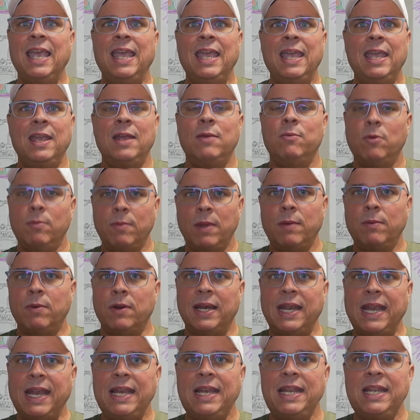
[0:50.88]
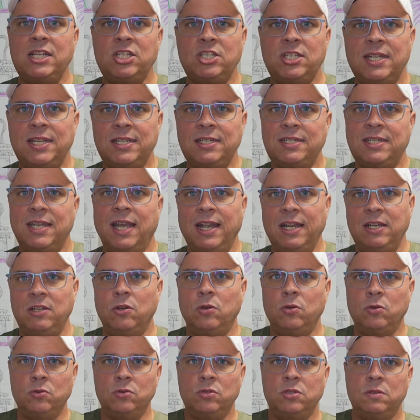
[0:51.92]
remember, ADHD is
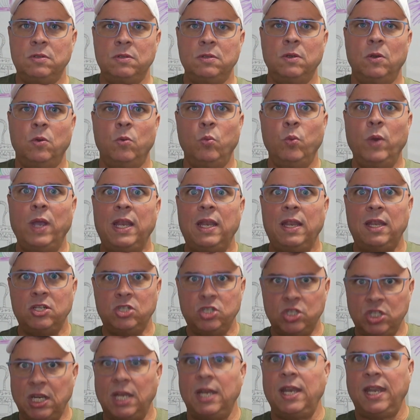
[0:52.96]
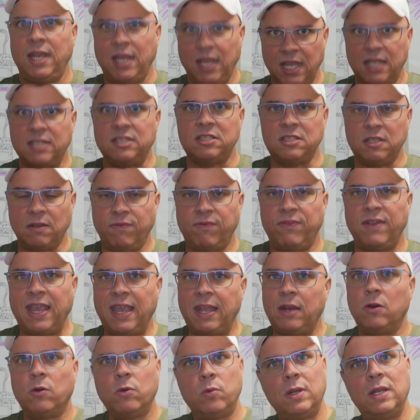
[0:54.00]
diagnosed when shit hits the
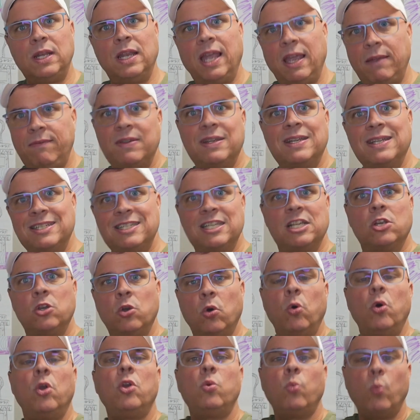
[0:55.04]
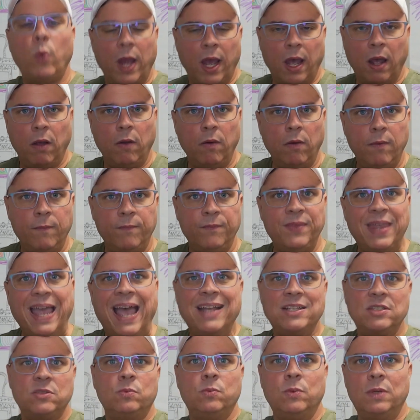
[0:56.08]
fan or when life isn't going well.
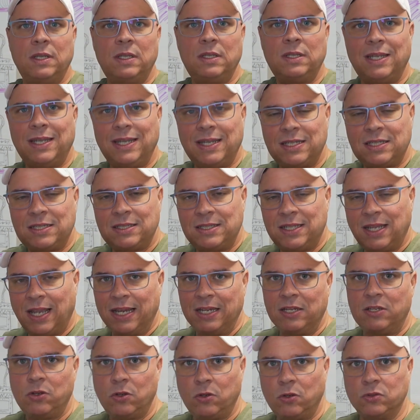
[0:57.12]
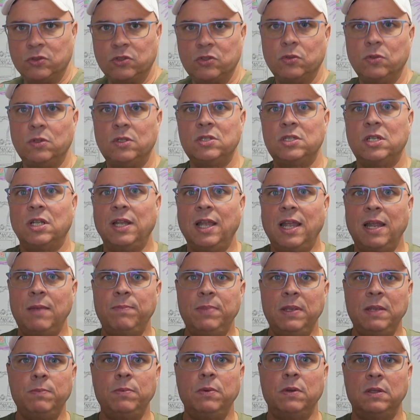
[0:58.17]
That's when it's diagnosed. So there's a lot of
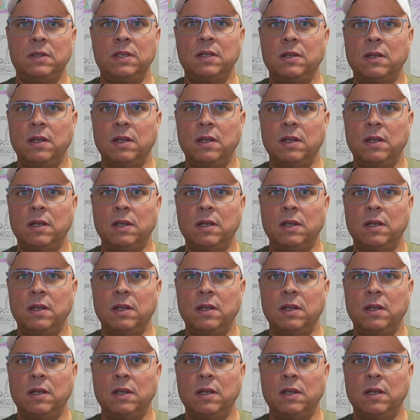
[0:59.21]
people out there who have